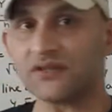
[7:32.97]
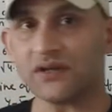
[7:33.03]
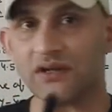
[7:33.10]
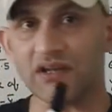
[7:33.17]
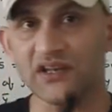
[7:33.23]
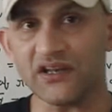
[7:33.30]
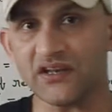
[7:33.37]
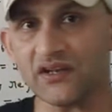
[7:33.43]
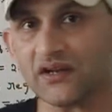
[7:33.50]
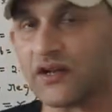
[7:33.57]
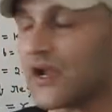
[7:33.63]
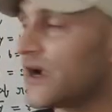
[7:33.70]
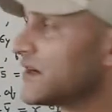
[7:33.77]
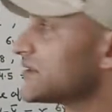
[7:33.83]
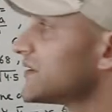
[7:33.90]
the
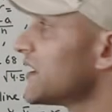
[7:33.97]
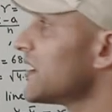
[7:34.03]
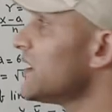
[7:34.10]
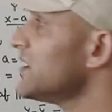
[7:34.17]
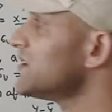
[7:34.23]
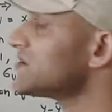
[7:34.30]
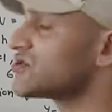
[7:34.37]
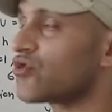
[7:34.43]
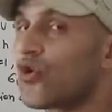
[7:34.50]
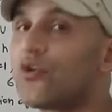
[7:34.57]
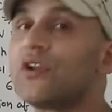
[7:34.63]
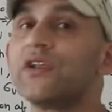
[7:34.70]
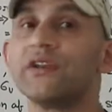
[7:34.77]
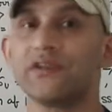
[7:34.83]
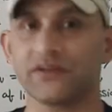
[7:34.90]
linear and second is
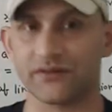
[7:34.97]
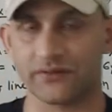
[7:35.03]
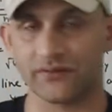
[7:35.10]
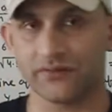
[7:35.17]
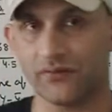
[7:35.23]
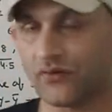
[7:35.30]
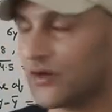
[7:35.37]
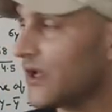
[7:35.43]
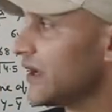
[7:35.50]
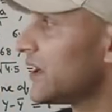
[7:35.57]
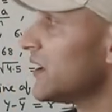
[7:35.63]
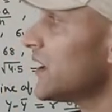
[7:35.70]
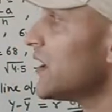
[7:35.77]
non-linear. Okay.